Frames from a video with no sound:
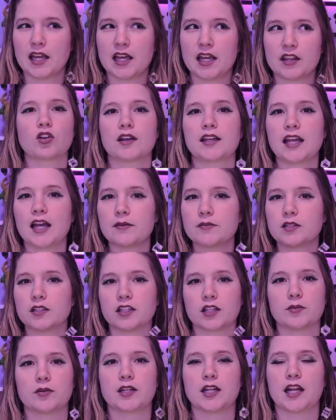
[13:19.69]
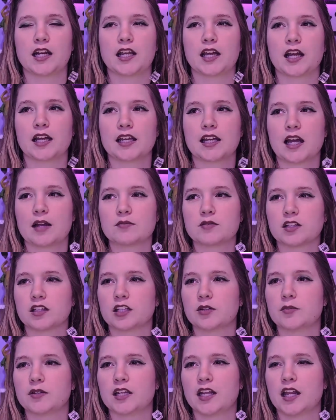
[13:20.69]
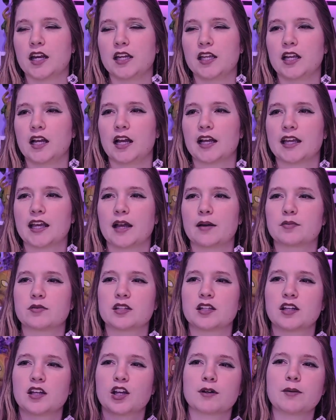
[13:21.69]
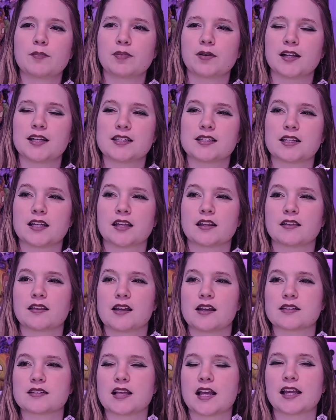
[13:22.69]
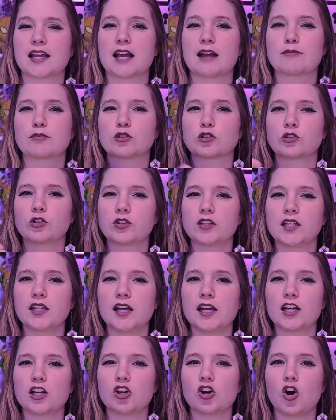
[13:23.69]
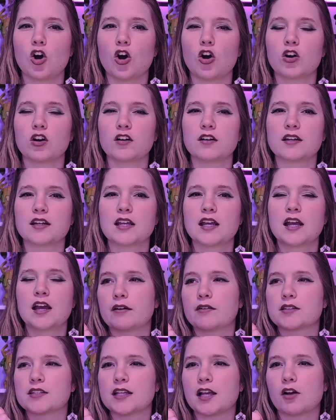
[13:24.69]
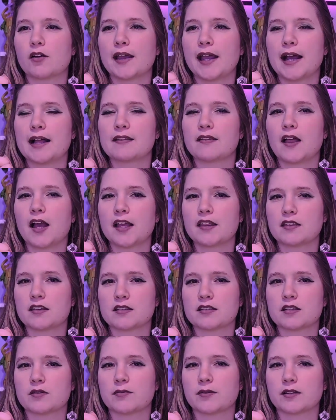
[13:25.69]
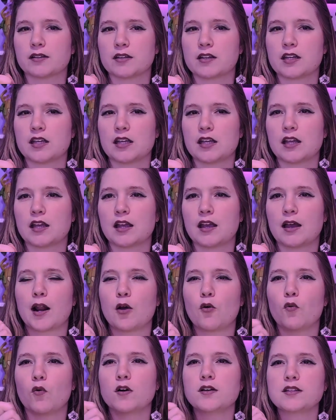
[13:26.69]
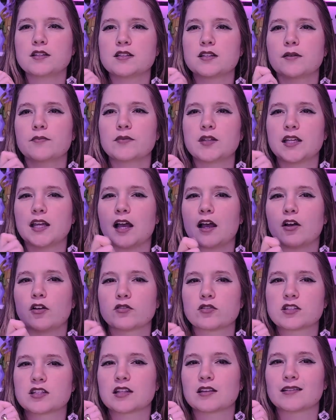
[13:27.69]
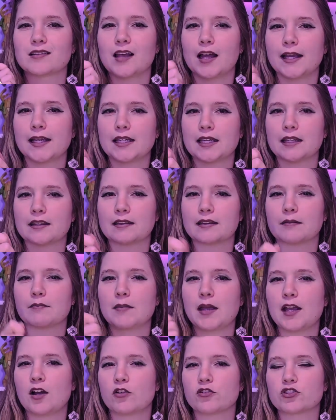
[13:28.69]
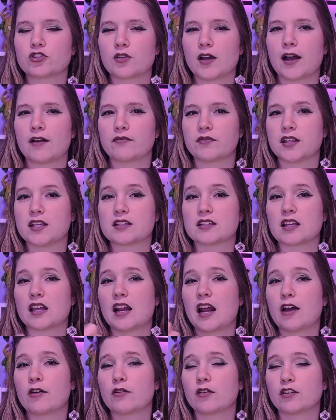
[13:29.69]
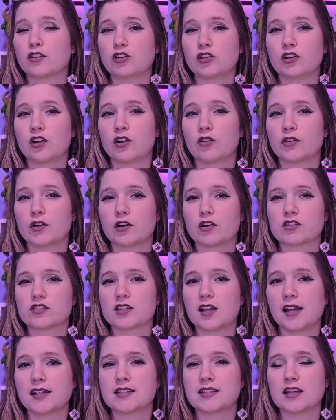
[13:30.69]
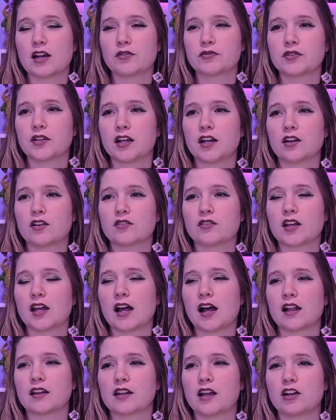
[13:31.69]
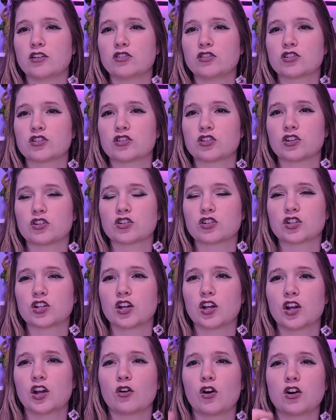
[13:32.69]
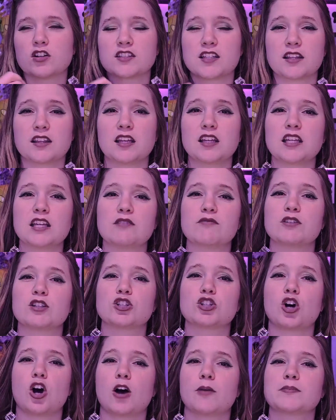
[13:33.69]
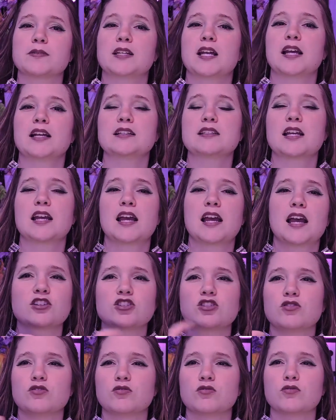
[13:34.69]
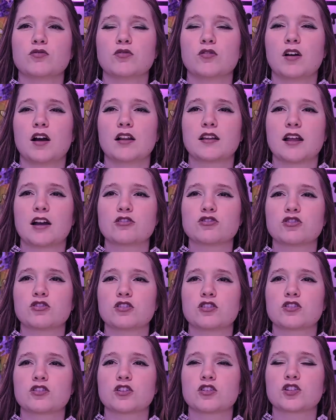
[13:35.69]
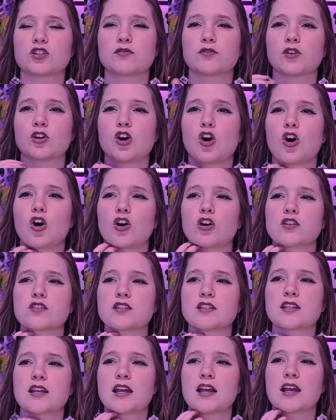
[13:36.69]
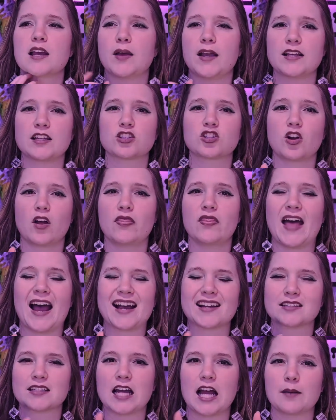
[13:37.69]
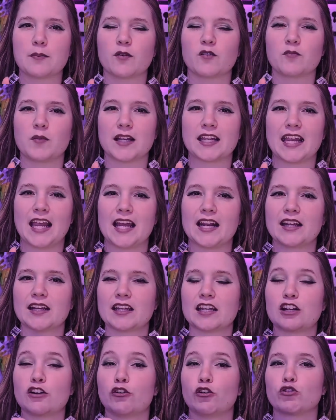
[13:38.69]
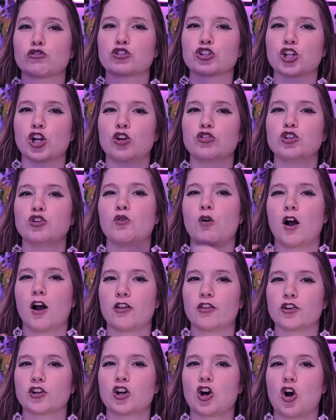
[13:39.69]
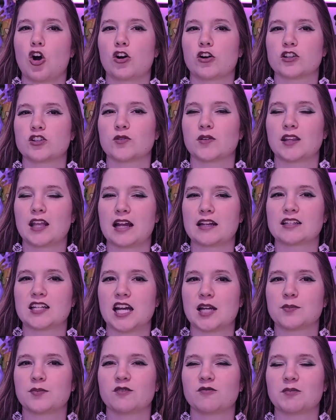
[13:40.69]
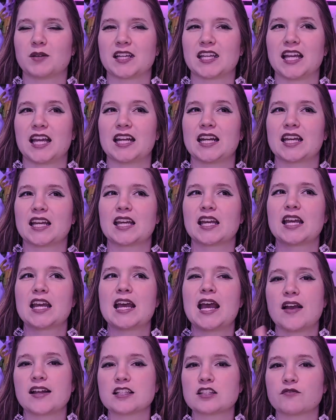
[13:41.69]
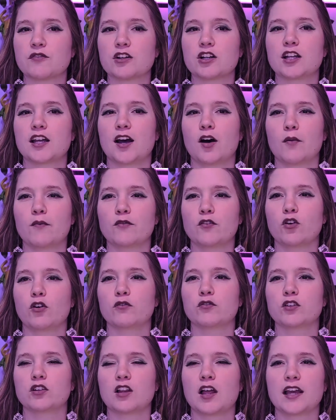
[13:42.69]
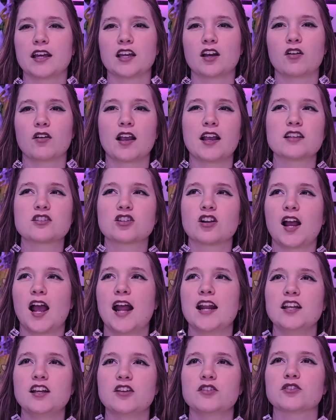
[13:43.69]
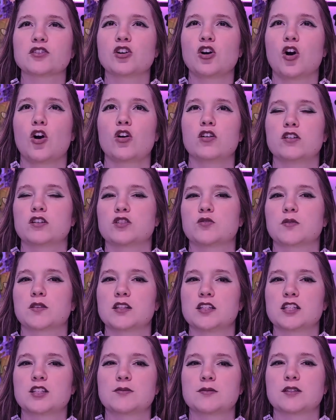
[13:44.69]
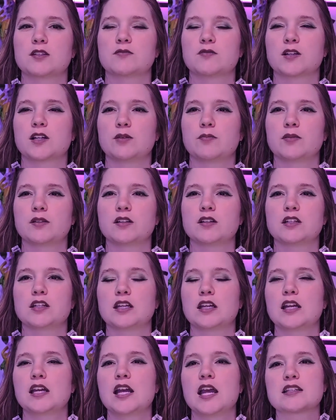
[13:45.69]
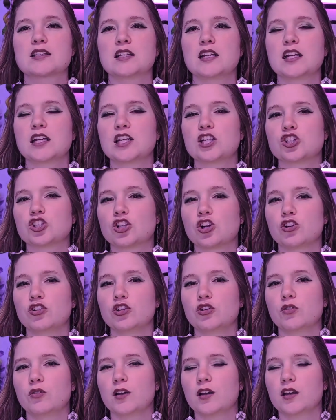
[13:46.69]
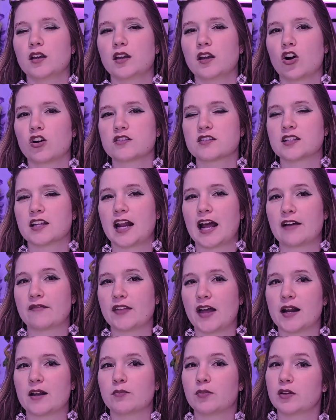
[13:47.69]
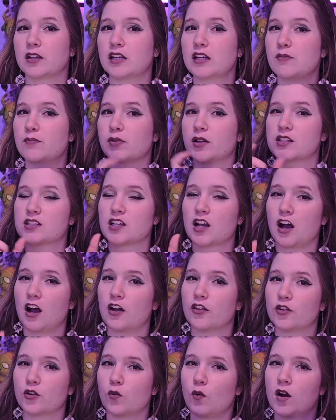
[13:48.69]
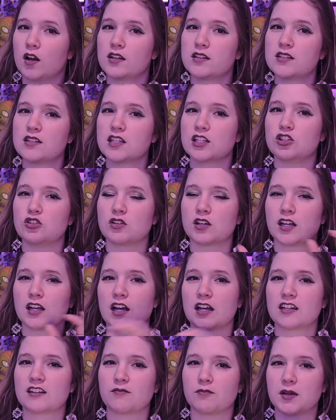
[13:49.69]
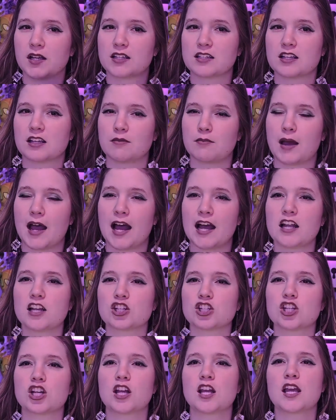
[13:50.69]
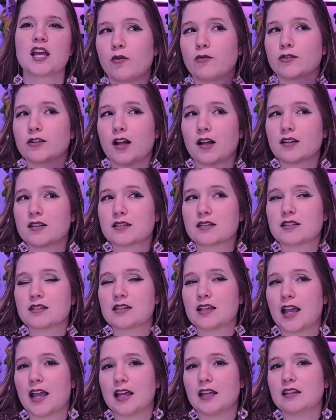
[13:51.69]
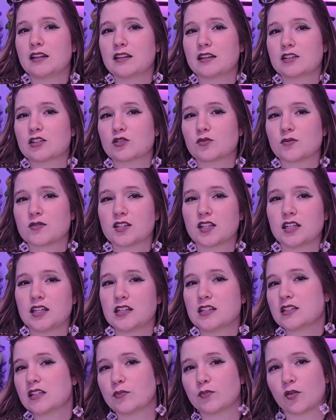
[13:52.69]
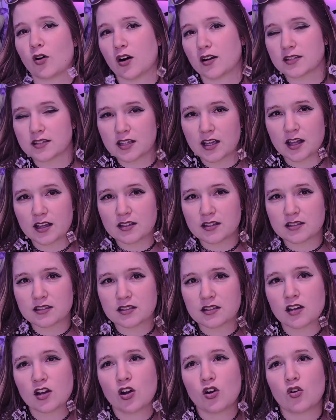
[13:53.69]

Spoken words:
So I kept eliminating, I kept replacing things. I kept looking at a card and I would say, okay, I like this ability, but I want something else like it that may also have this. And there are sites out there that allow you to search for cards. I think even Top Decked allows you to search for cards based on that type of mechanic, and it'll show you other cards with that type of mechanic. And that's very helpful if you're like, okay, is there any other cards with this specific ability? Because then it can show you cards that have that ability plus other ones, and you can kind of mix and match. I will not say that this was an easy process